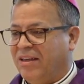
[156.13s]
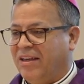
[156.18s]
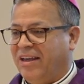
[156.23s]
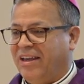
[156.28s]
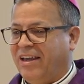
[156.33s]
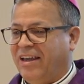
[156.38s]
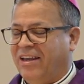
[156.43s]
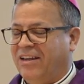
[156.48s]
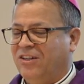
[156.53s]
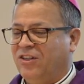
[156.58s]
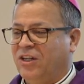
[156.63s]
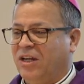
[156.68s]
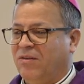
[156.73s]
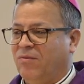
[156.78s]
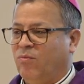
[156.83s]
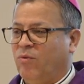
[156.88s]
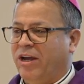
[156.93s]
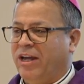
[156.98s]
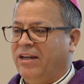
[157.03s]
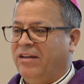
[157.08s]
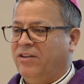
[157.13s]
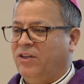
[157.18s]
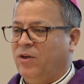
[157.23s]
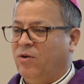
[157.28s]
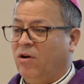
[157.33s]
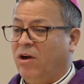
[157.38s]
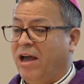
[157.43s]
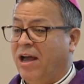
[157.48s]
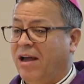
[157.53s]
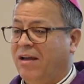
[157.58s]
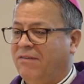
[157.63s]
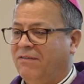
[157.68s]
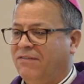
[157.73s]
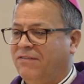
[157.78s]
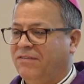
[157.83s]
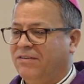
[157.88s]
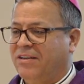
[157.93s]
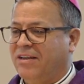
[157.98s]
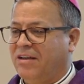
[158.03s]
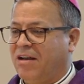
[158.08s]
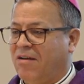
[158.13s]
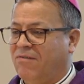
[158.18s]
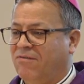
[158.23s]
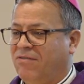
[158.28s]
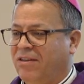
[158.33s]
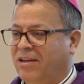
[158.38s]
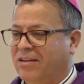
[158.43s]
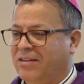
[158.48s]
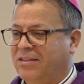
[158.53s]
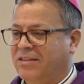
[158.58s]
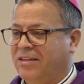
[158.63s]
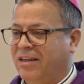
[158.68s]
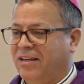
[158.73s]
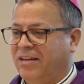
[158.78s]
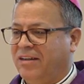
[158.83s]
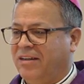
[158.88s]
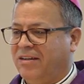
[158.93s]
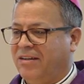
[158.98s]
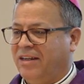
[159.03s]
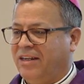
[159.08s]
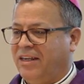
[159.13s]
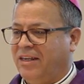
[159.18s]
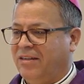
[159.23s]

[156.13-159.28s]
And when you have conflicts and